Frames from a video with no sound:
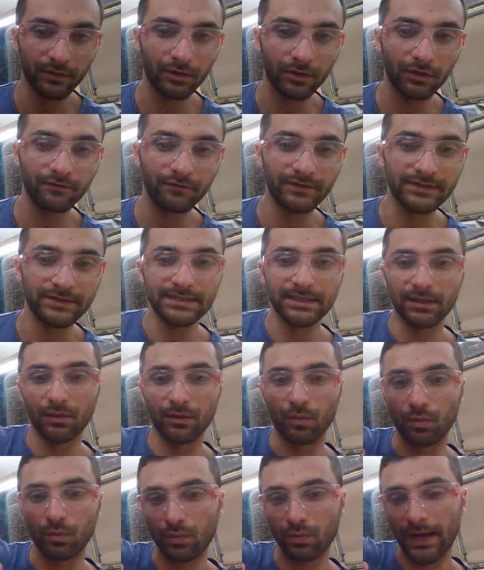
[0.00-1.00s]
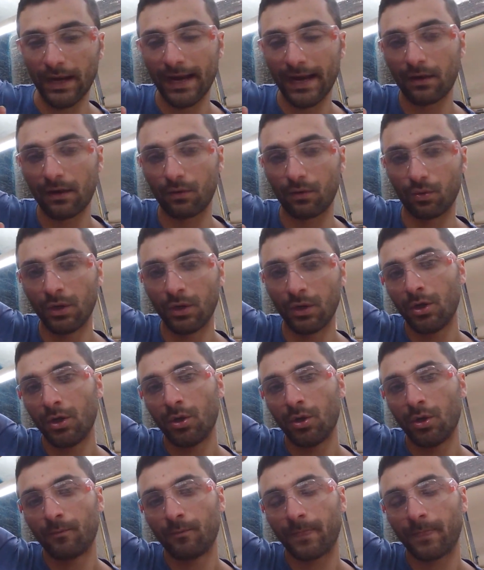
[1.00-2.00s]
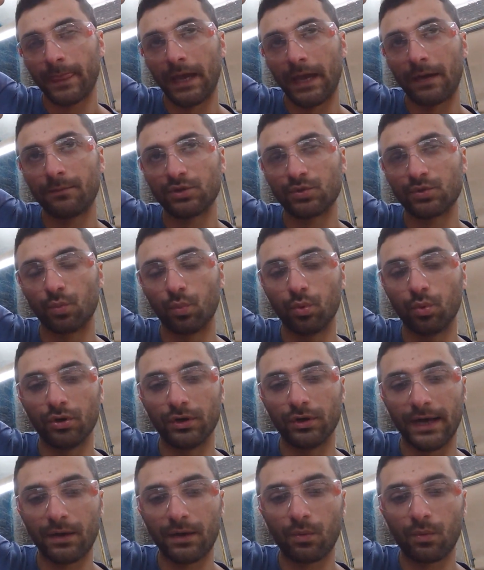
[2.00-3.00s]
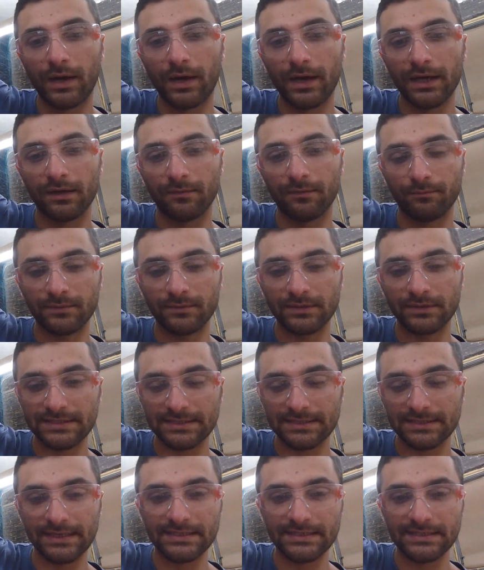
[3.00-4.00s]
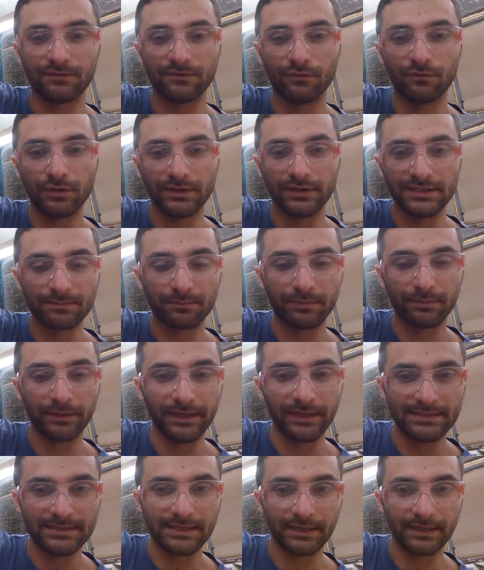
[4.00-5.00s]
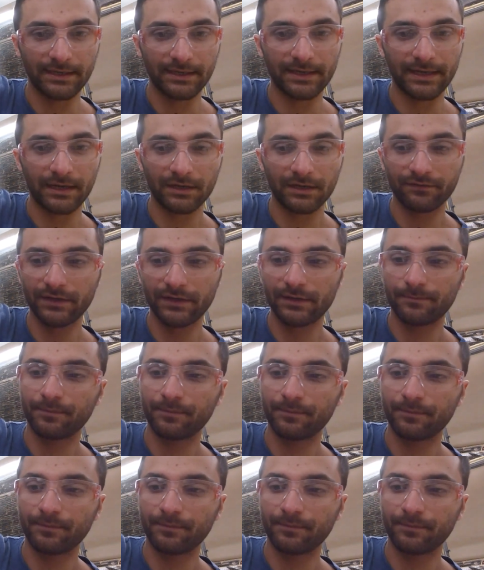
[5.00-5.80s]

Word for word: The kerf is how much wood, how wide a slice of wood this blade is gonna cut out of it,